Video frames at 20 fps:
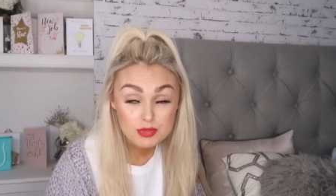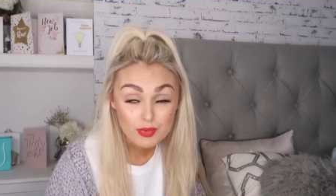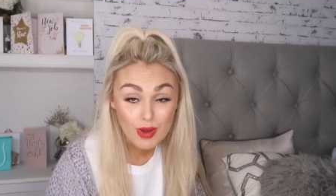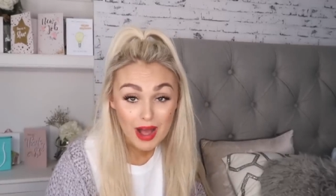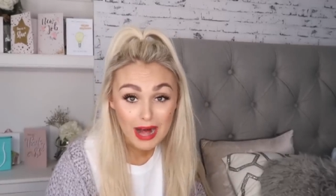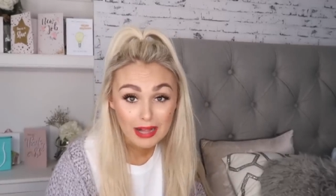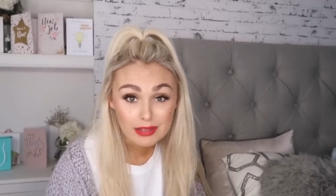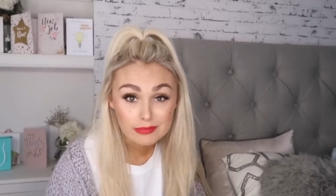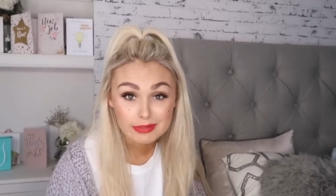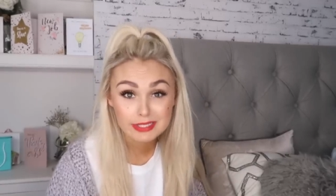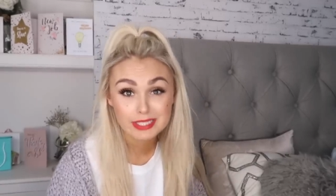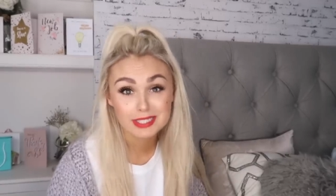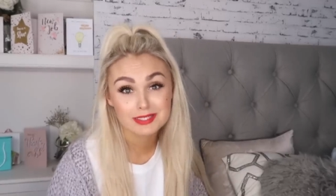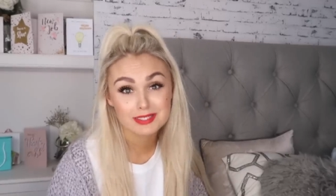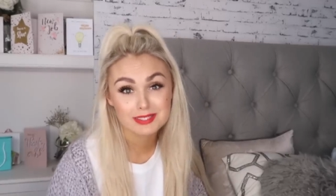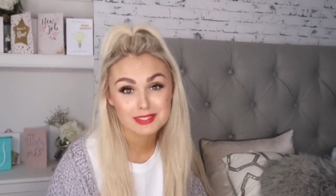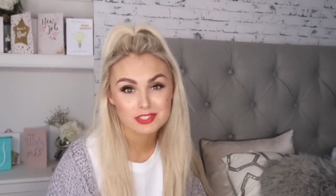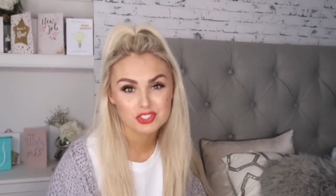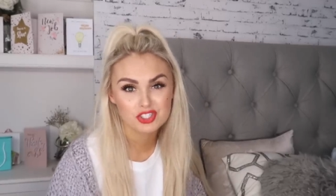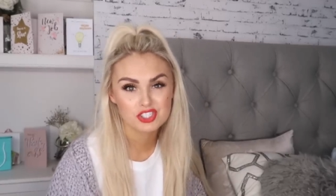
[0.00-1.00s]
as well
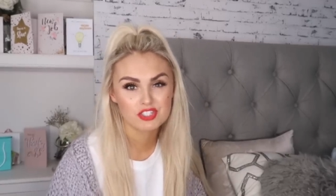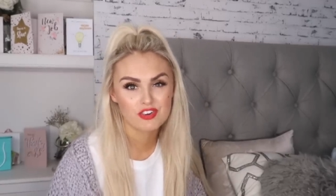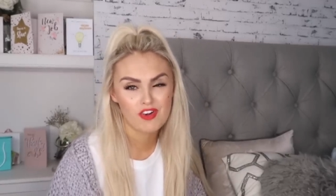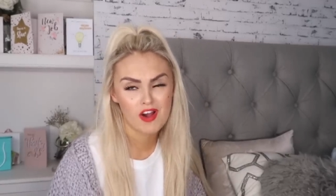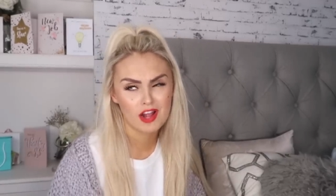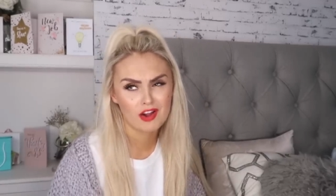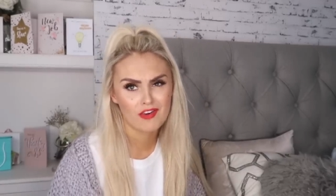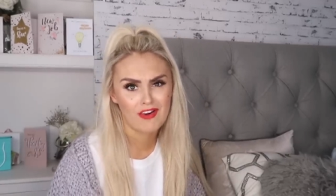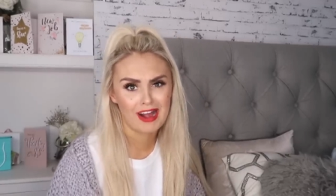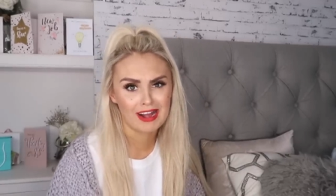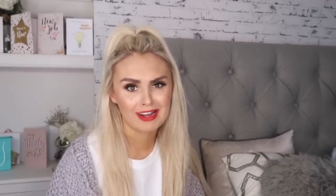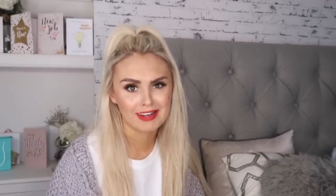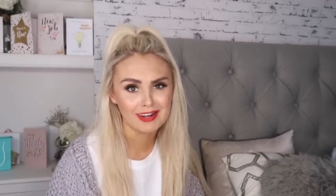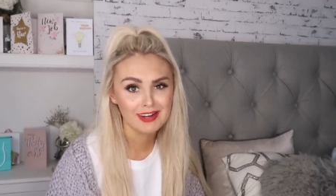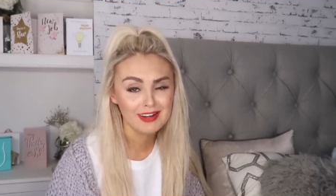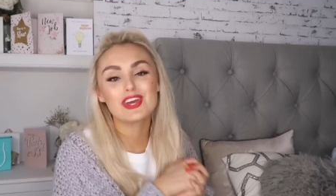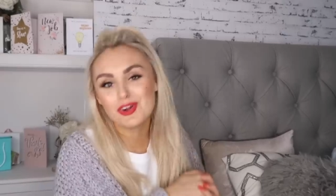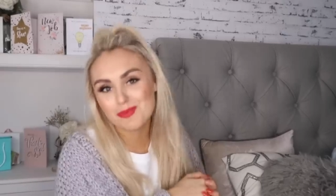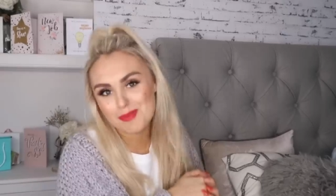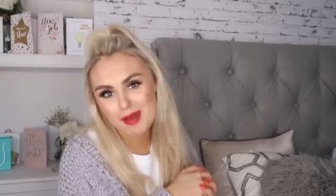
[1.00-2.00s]
because she's a right
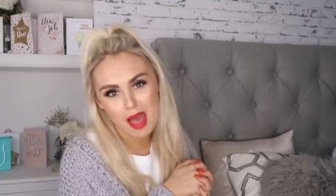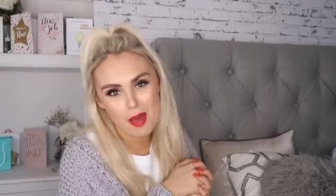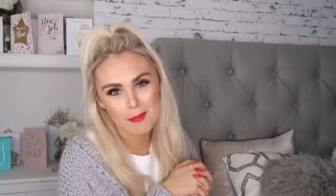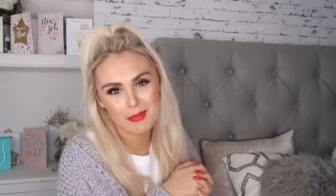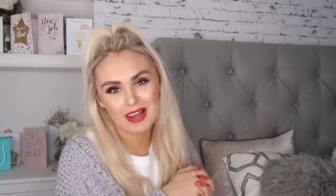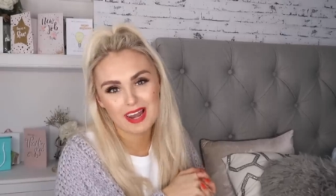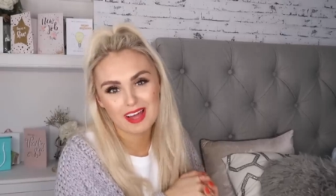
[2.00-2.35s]
cracker. Doodle pip.